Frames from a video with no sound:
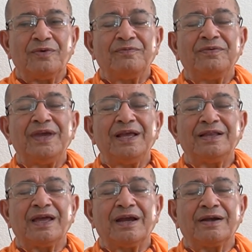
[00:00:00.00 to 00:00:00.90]
feel
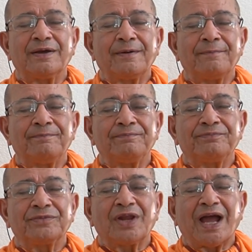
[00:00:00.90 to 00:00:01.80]
that,
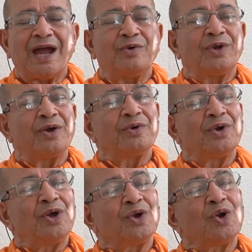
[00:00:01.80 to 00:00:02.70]
I would have
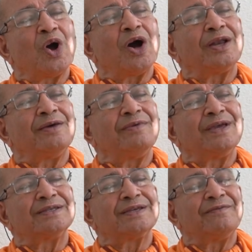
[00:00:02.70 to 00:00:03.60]
gone away
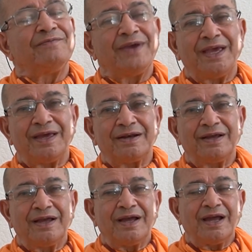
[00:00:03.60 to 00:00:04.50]
somewhere
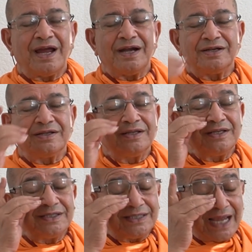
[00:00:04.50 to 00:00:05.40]
and
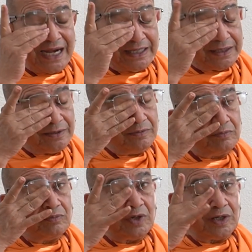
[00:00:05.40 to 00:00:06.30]
sat.
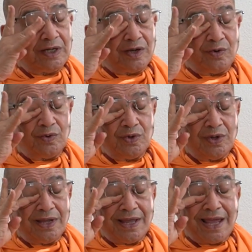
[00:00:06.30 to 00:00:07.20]
But now,
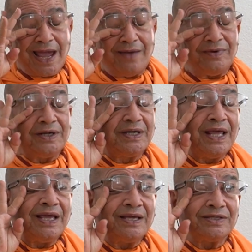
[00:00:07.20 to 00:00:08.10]
having
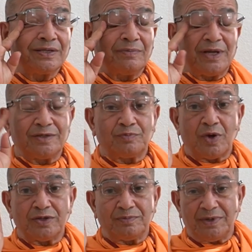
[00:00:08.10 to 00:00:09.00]
taken some
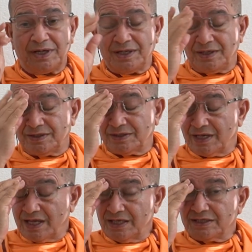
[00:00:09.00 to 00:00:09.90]
responsibilities,
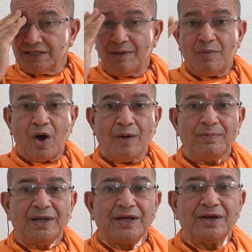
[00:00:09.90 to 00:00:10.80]
some
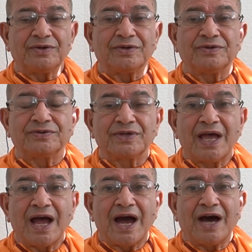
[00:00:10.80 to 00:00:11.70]
obligations
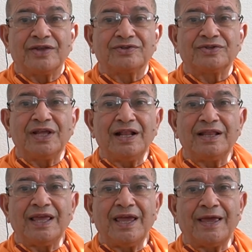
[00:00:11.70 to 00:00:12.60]
are still
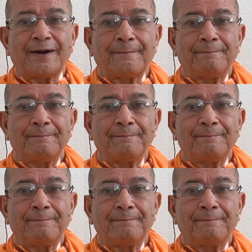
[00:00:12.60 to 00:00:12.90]
there